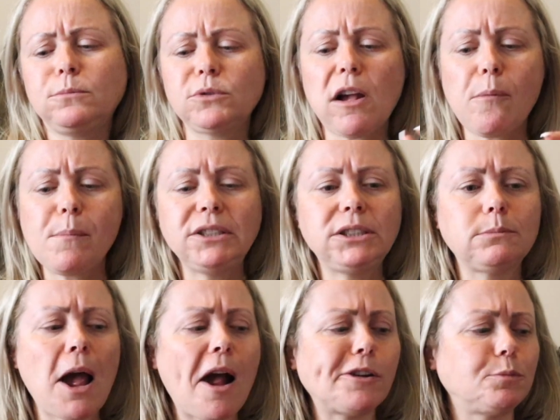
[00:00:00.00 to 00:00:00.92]
Love me
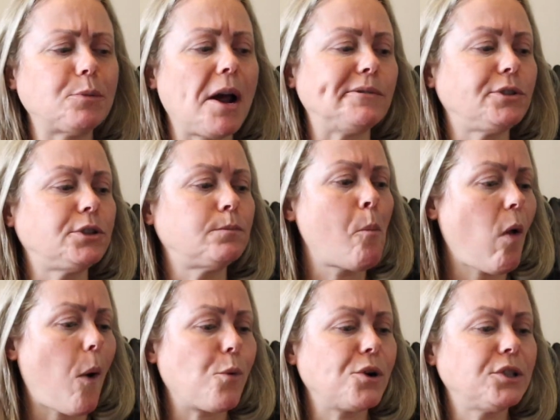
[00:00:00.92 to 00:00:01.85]
some hash browns.
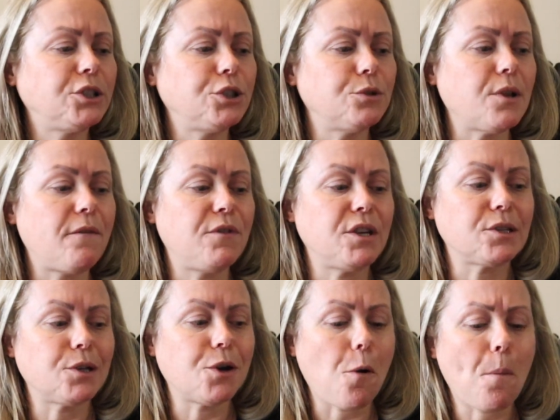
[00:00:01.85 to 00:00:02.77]
I really do love
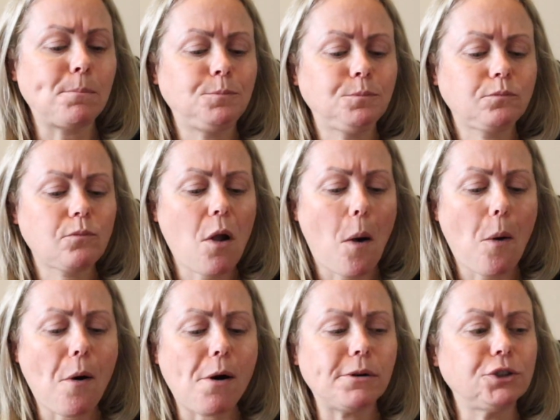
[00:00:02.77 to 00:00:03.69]
these little
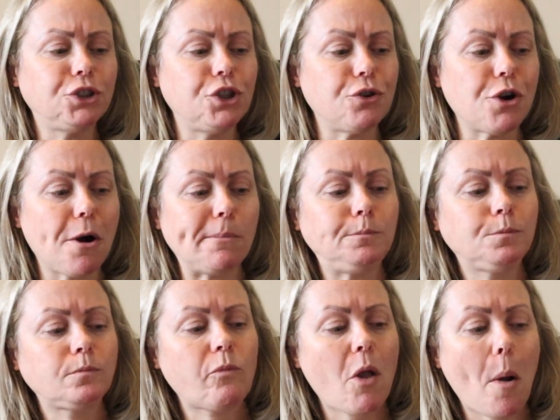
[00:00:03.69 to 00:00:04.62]
Carl's Jr.
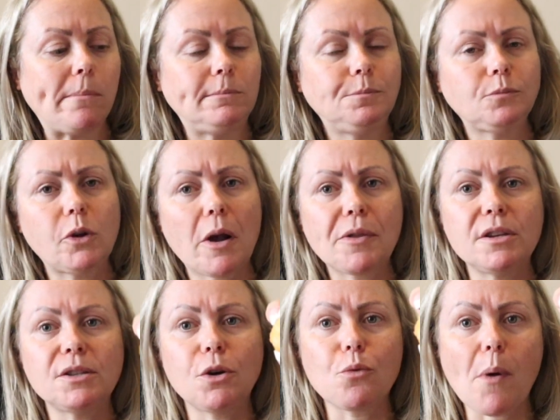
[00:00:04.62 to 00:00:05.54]
Like
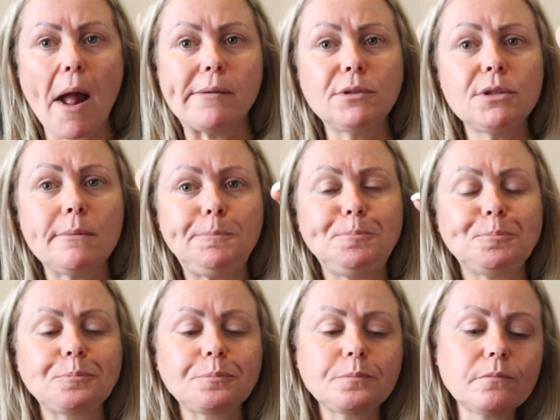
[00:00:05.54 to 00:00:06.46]
these little rounds.
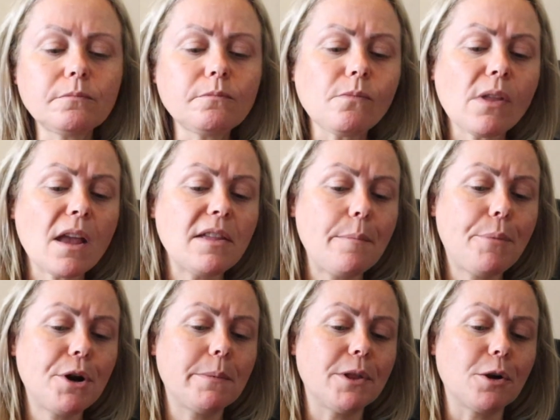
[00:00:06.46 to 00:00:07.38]
They
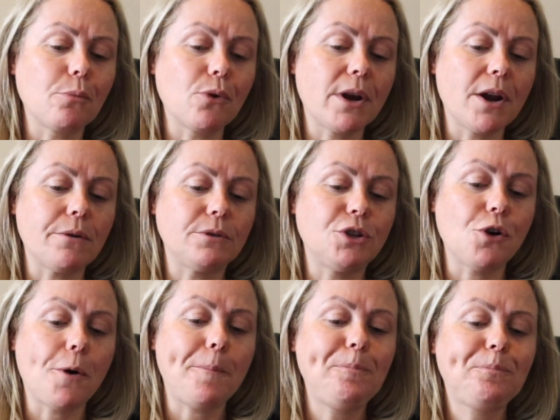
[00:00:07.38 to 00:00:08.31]
put them in their burrito
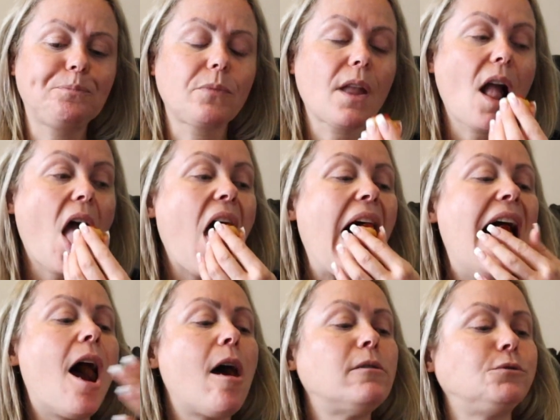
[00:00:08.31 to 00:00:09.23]
too.
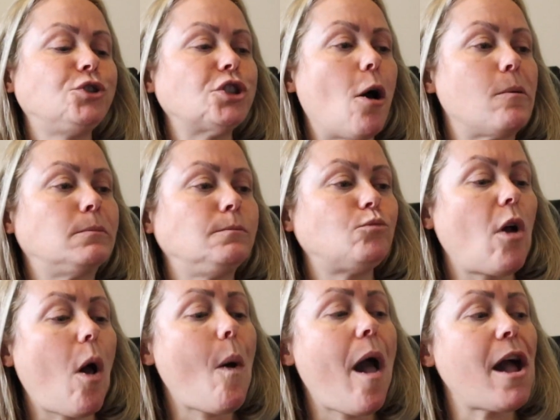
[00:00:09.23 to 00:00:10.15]
So,
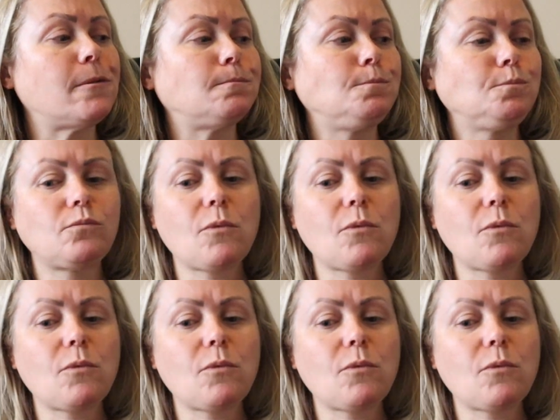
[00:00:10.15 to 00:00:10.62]
okay.